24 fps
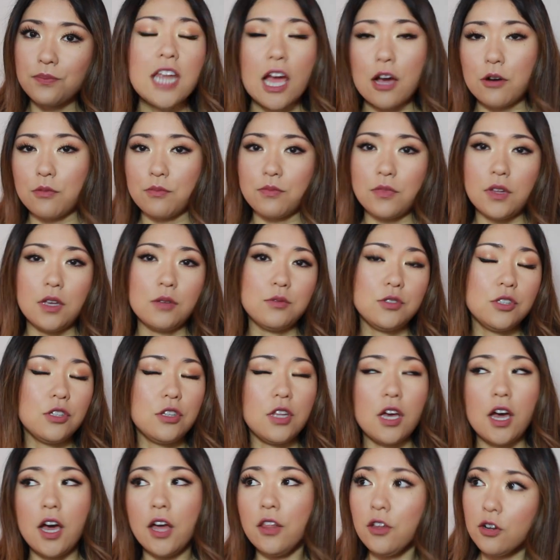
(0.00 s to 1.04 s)
Now, I'm sure
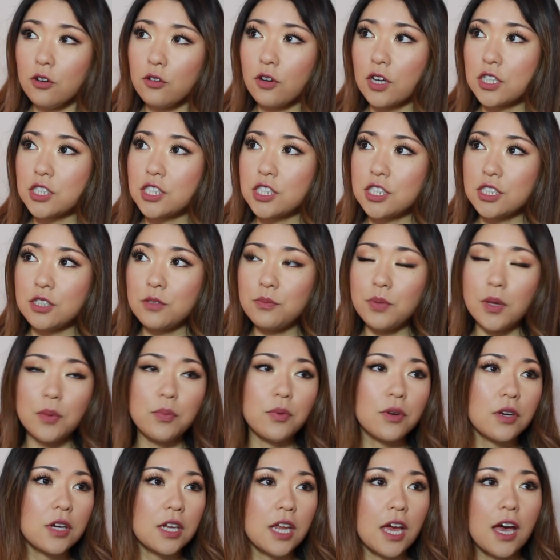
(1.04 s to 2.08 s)
the other question people
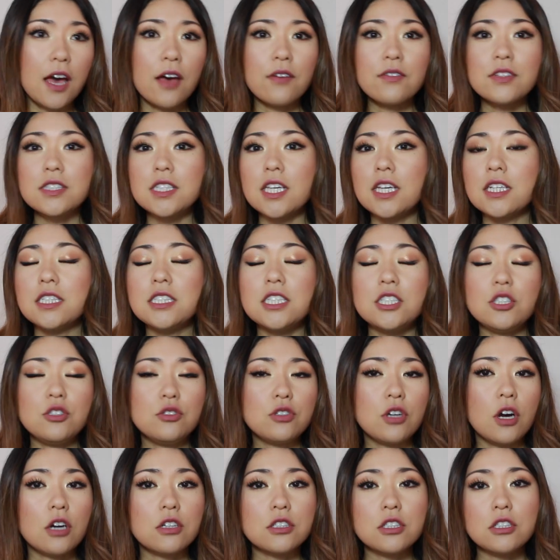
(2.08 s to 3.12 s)
are gonna have is like, did you
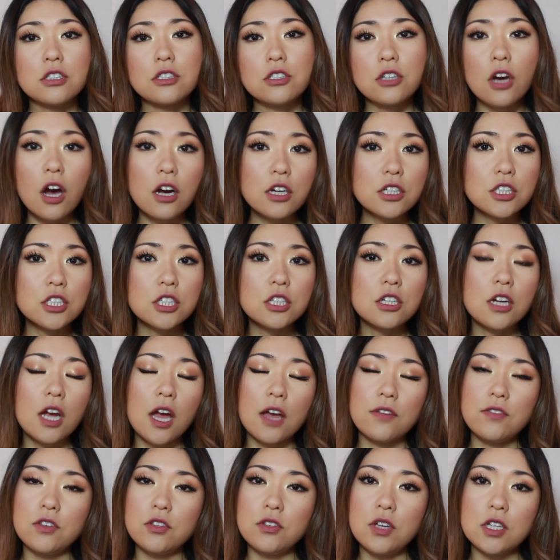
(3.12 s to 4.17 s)
talk to your doctor?
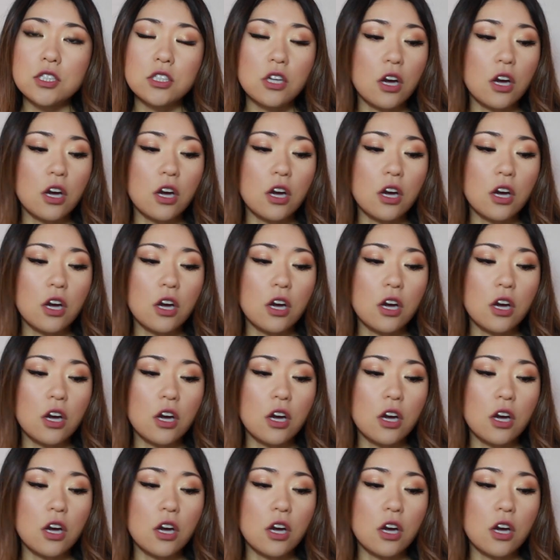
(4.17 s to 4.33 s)
Have you like